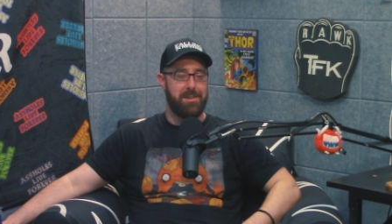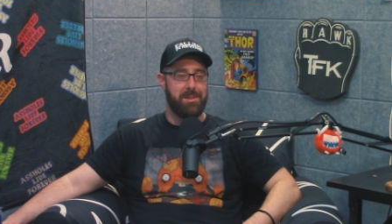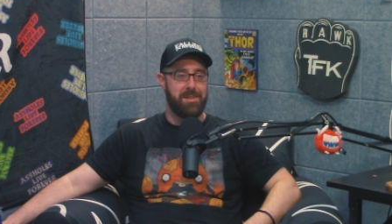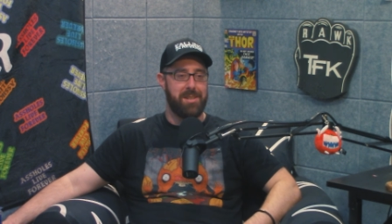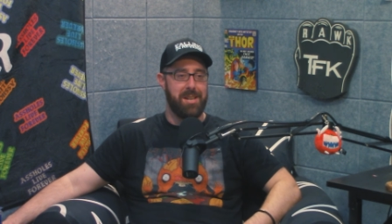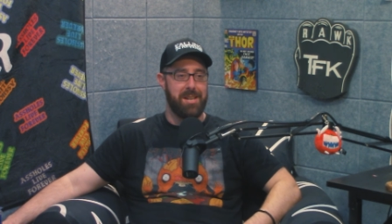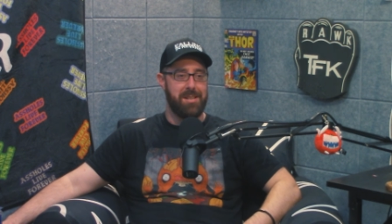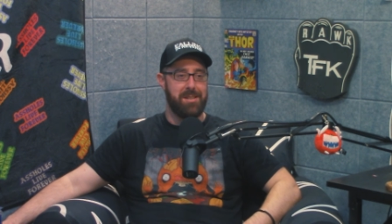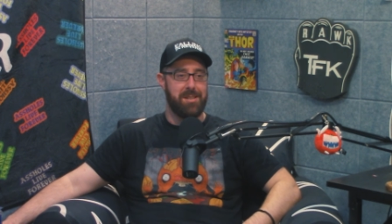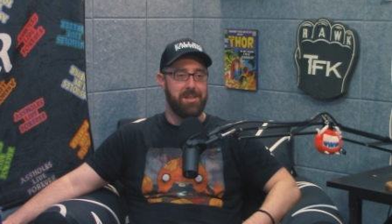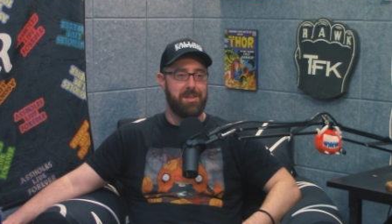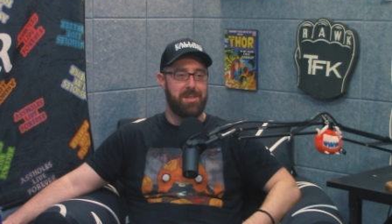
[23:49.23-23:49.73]

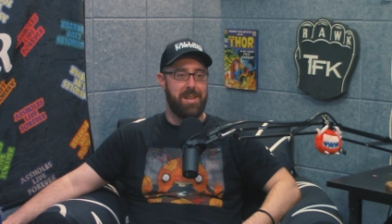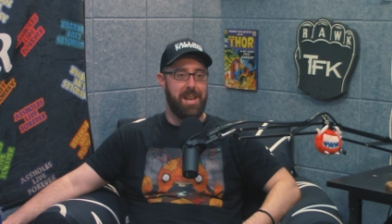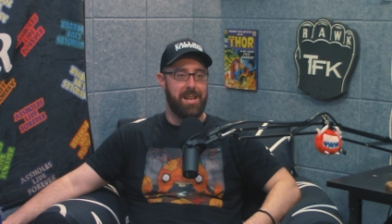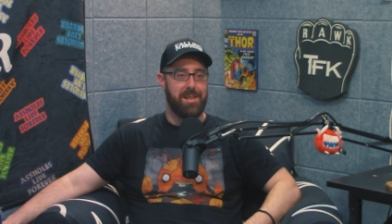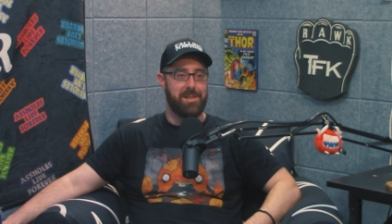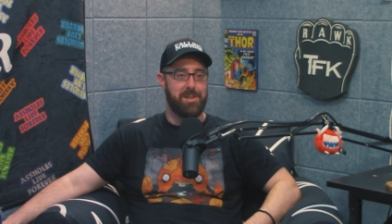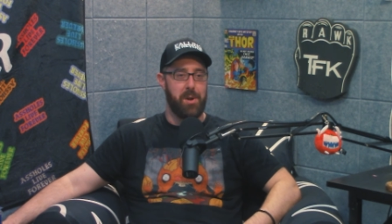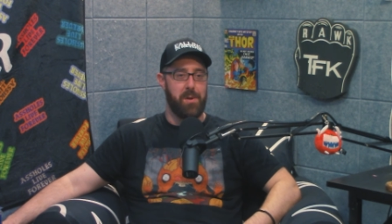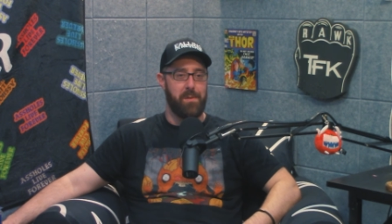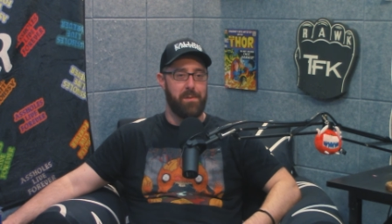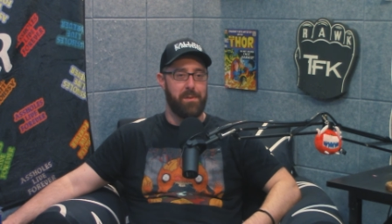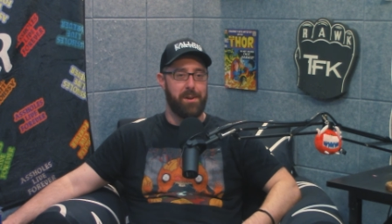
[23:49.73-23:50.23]
just it just
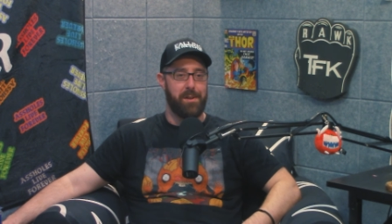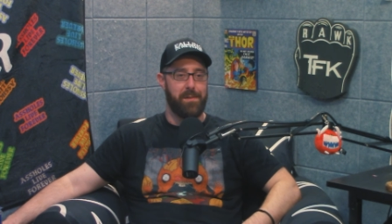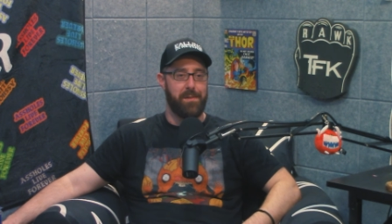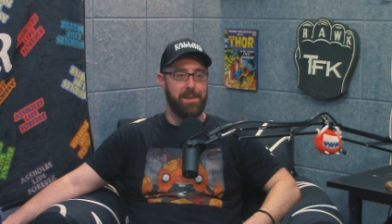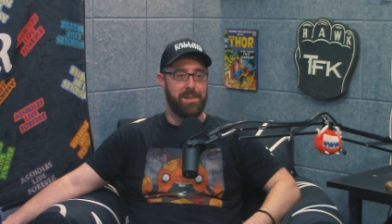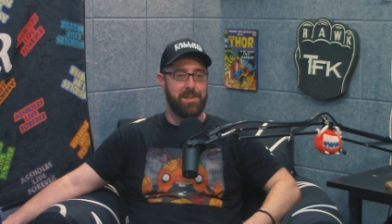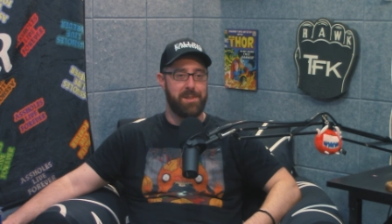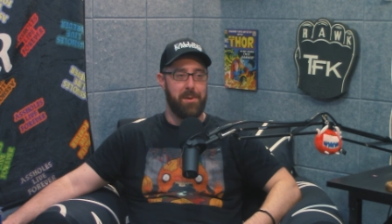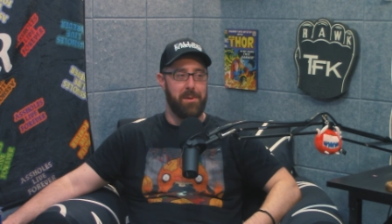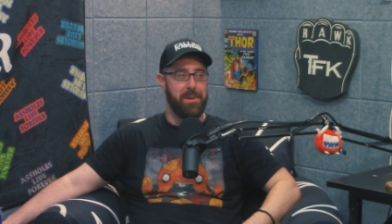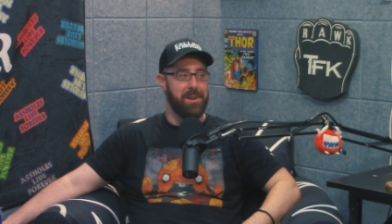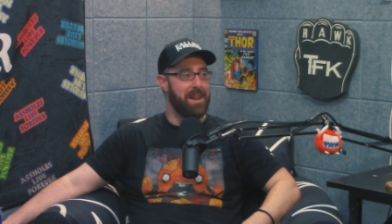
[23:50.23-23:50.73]
takes over if
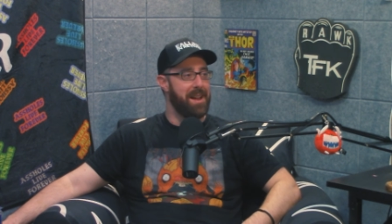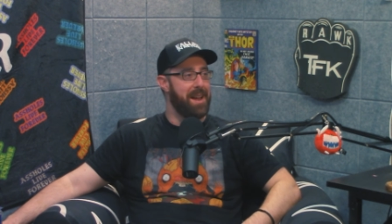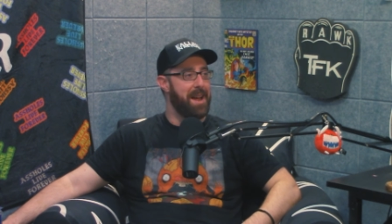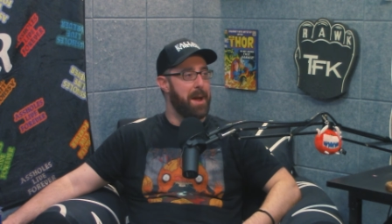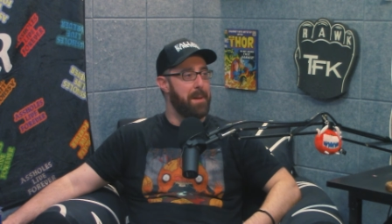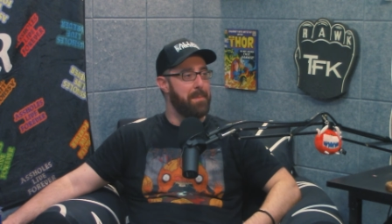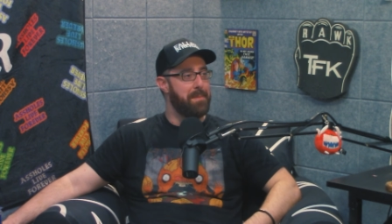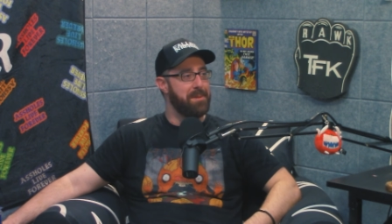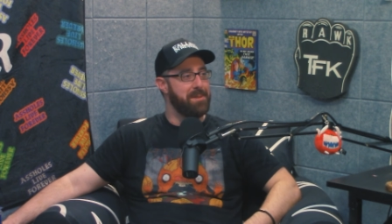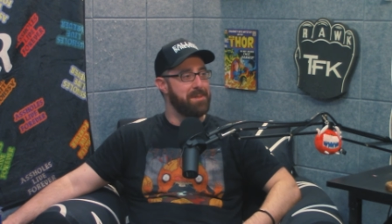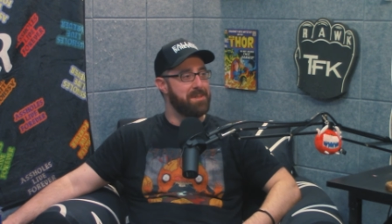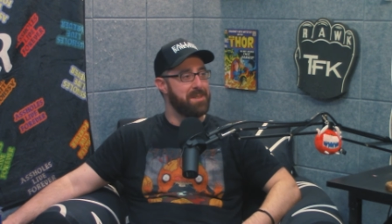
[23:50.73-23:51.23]
it's going to
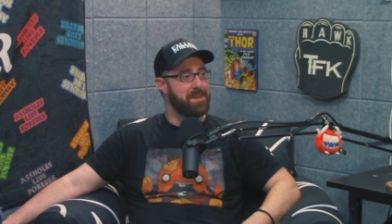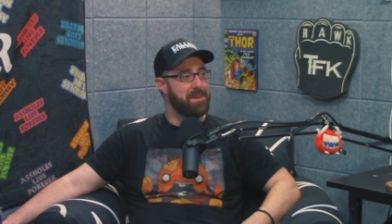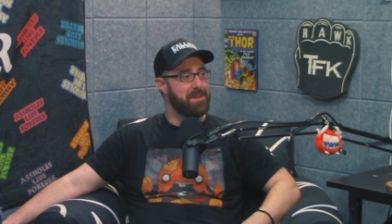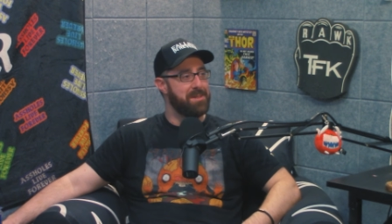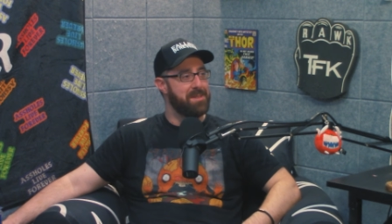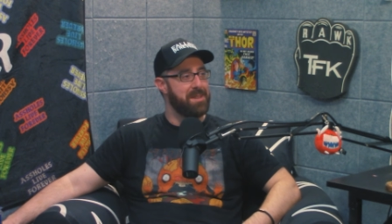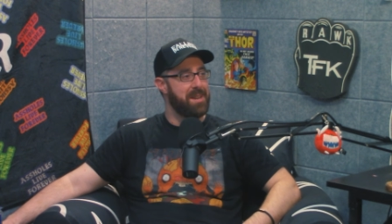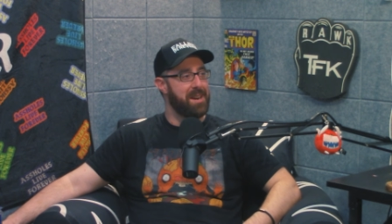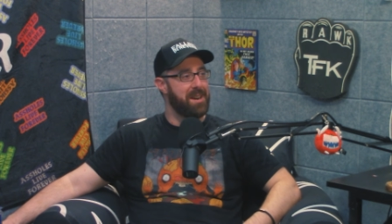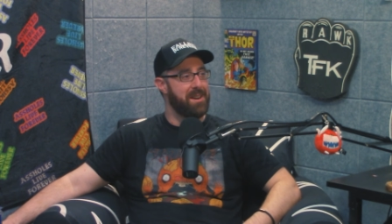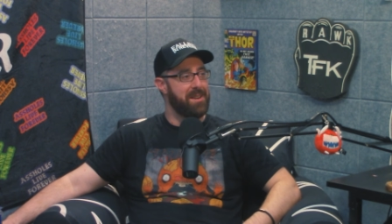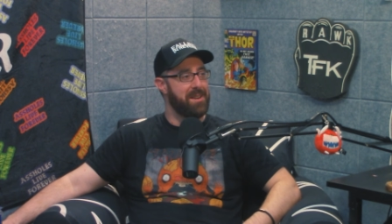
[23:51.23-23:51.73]
happen. So it's kinda,